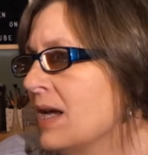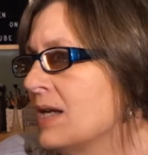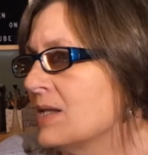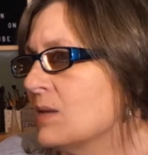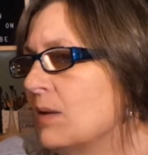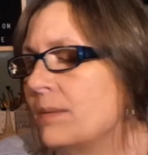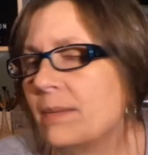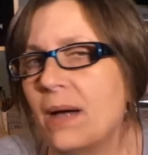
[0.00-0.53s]

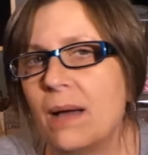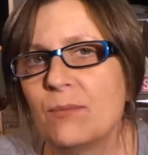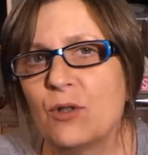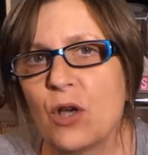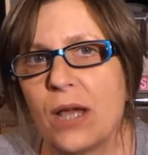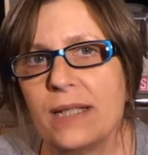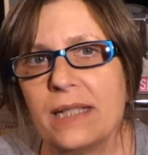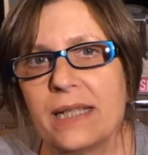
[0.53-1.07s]
So I'm, I'm
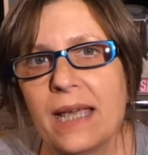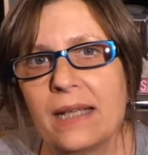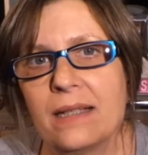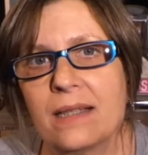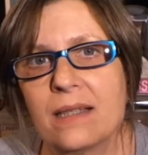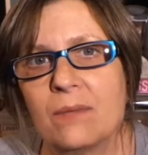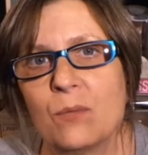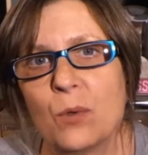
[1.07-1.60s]
trying to
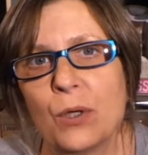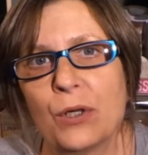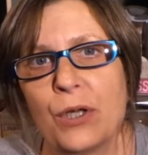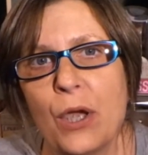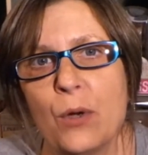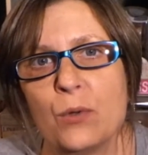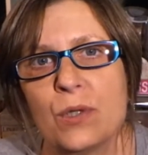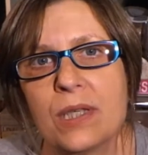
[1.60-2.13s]
get some more
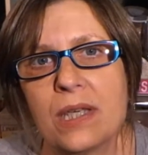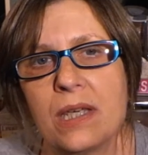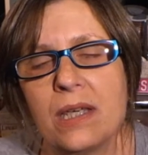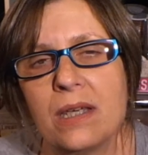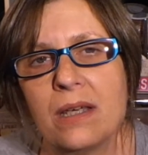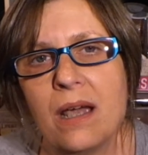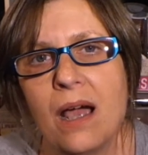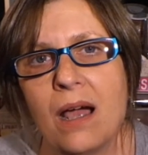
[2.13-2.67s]

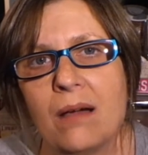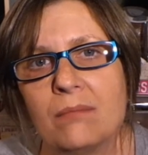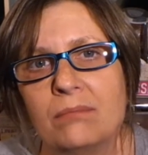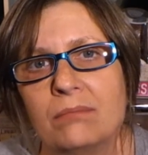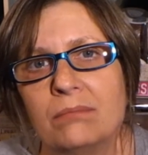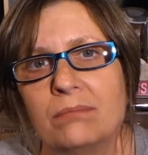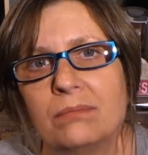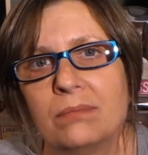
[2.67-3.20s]
cozy, um,
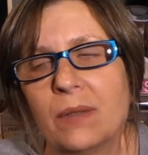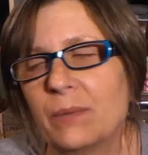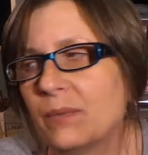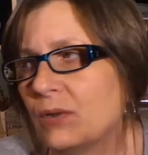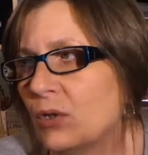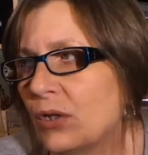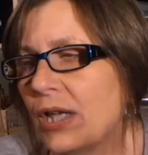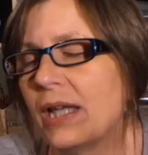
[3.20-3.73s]

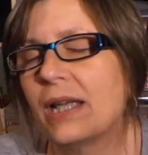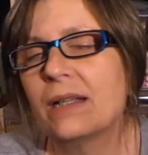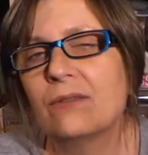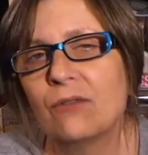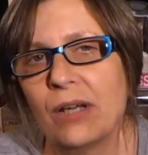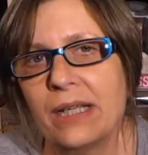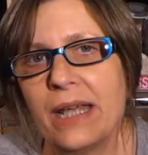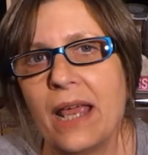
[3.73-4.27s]
looking at
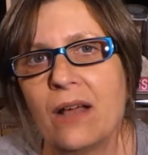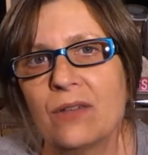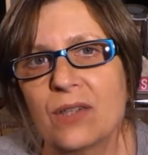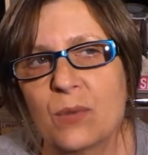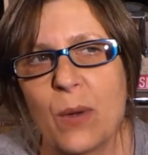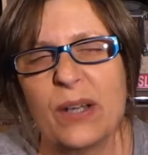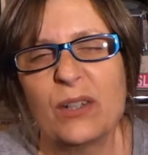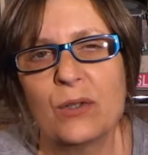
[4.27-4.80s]
right now,
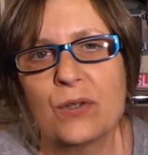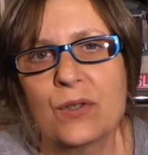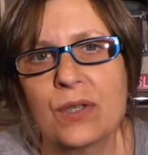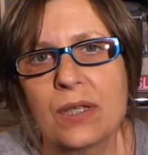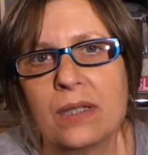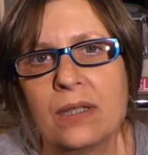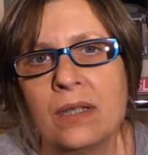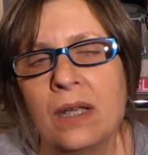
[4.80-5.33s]
sweaters
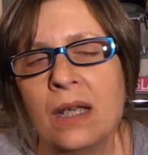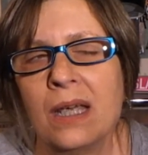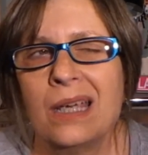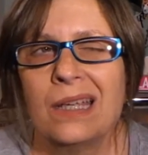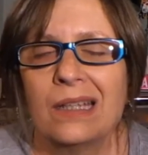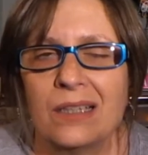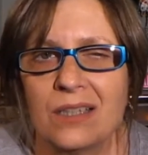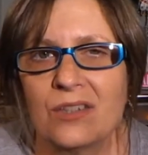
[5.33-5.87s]
and,
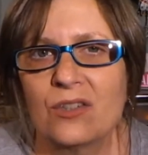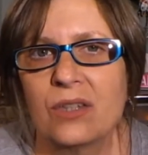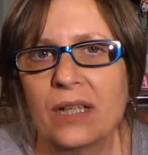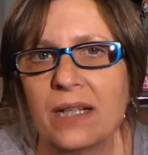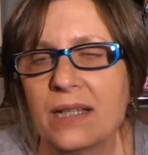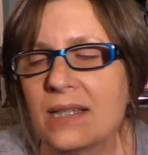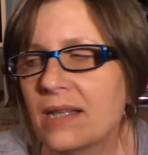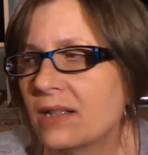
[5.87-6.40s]

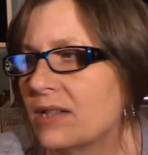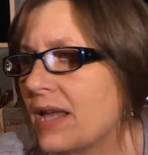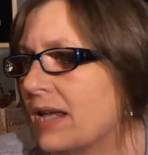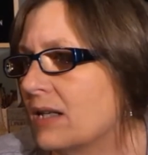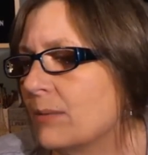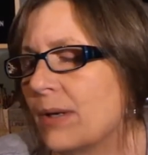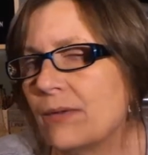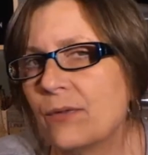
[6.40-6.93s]
like I said,
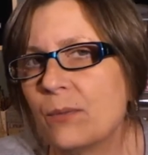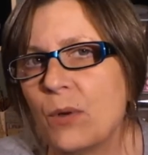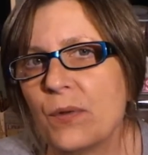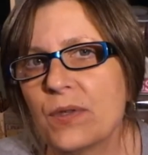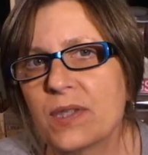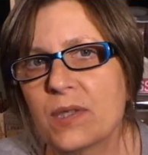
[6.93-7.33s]
getting away from all the